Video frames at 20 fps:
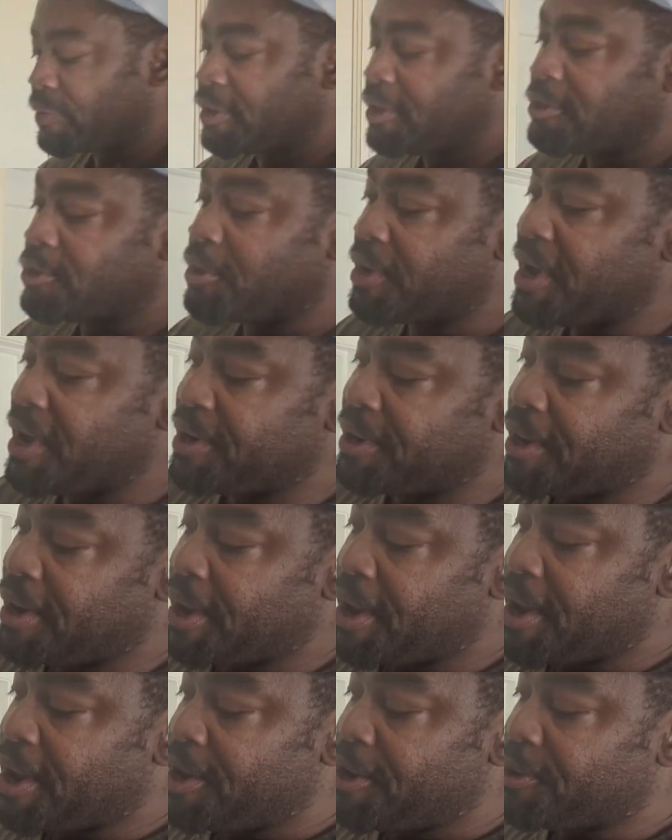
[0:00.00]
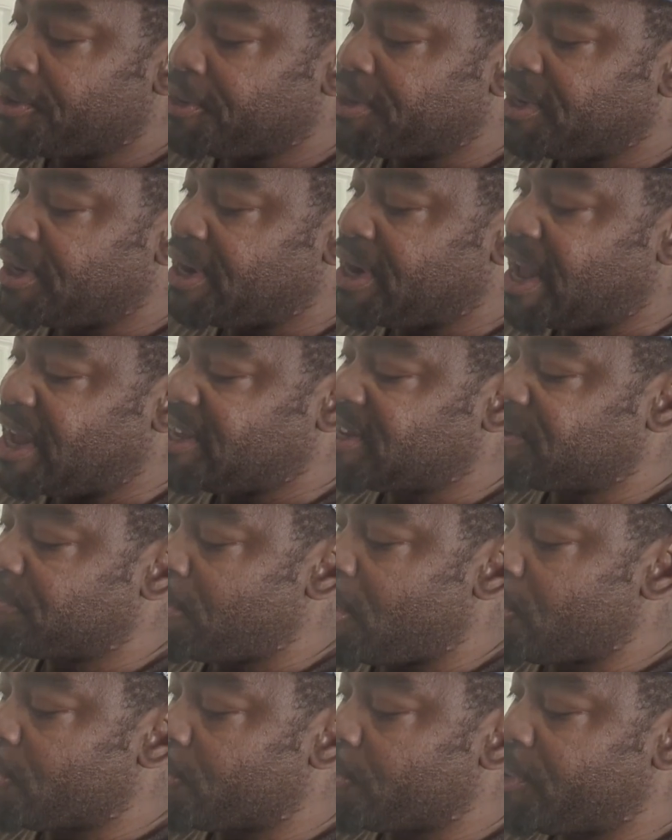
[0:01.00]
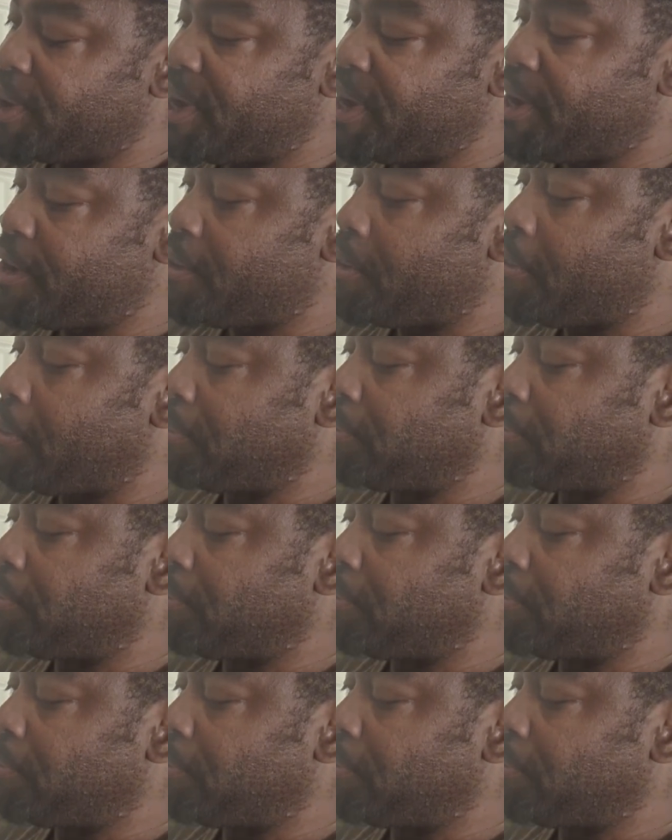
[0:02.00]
So again, you can see the nice smoke ring.